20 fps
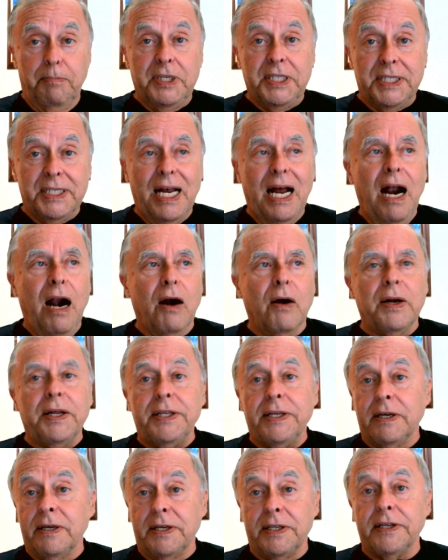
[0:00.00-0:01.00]
bizarre,
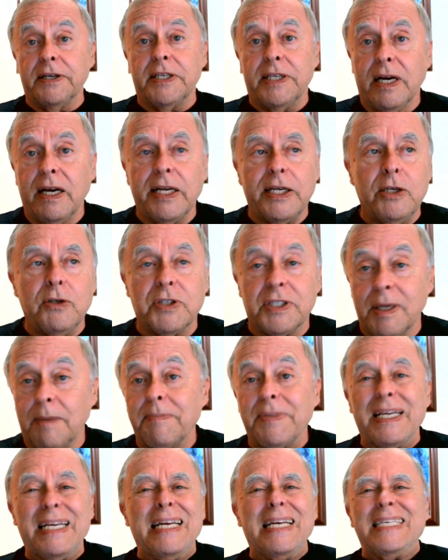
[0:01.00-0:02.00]
and they're telling you
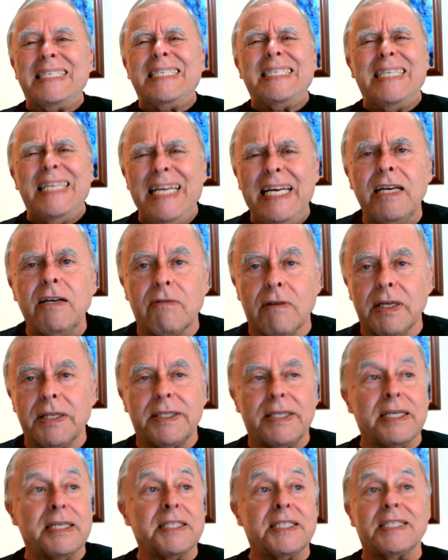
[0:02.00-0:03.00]
something
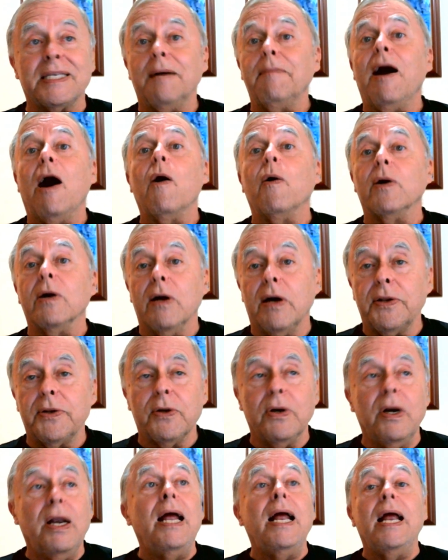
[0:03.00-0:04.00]
secret that somehow or
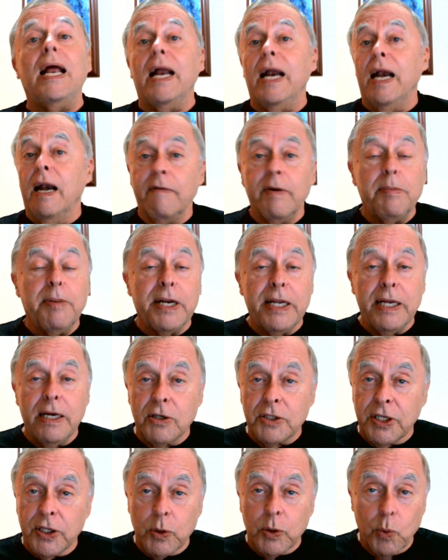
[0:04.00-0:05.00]
other everybody
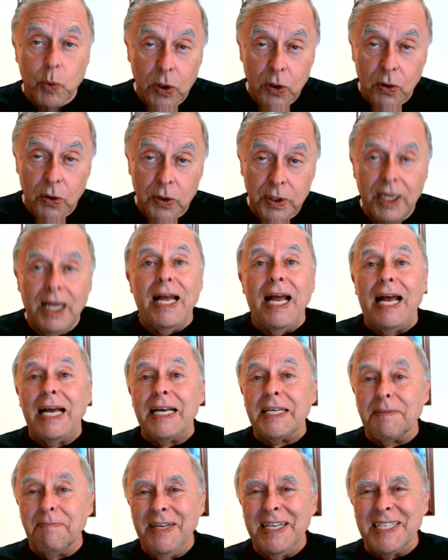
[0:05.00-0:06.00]
else in the world
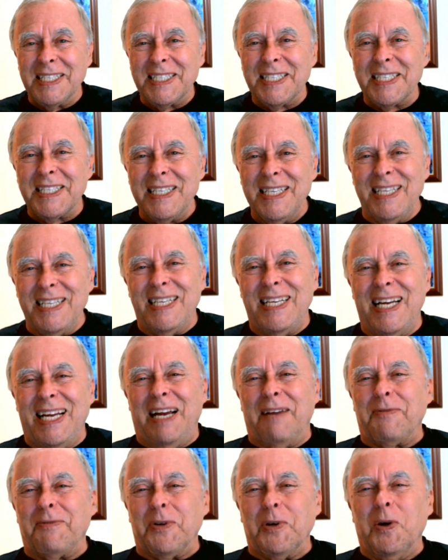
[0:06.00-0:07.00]
has missed
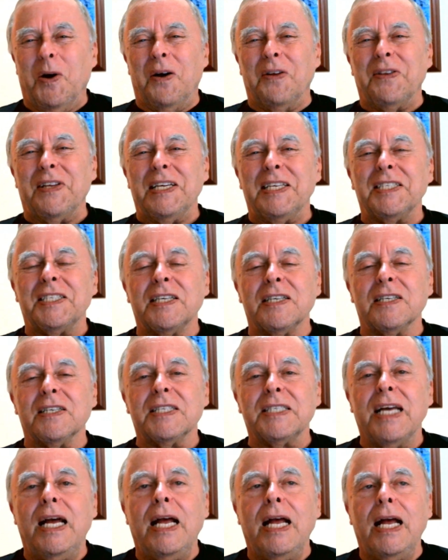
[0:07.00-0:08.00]
after all these
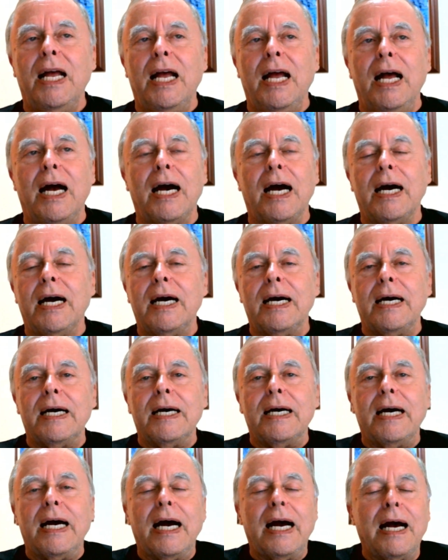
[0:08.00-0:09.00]
years,
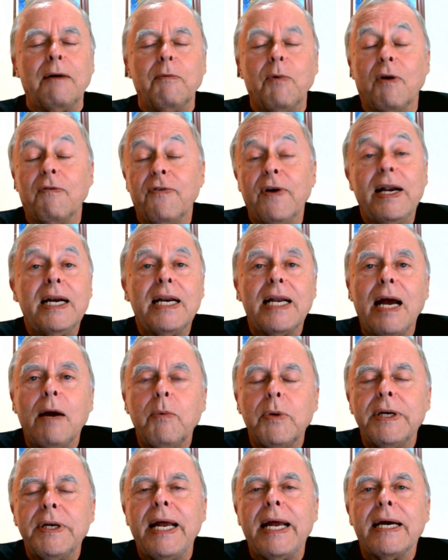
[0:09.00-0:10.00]
well, frankly, I
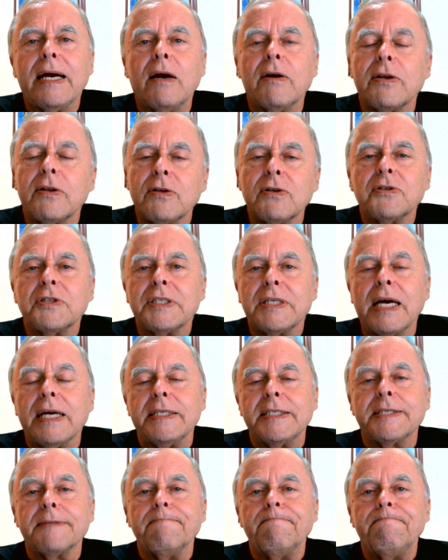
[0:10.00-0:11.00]
wouldn't hang out at those
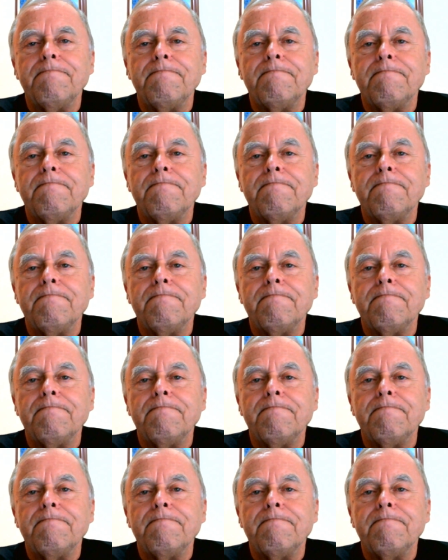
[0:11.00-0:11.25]
sites,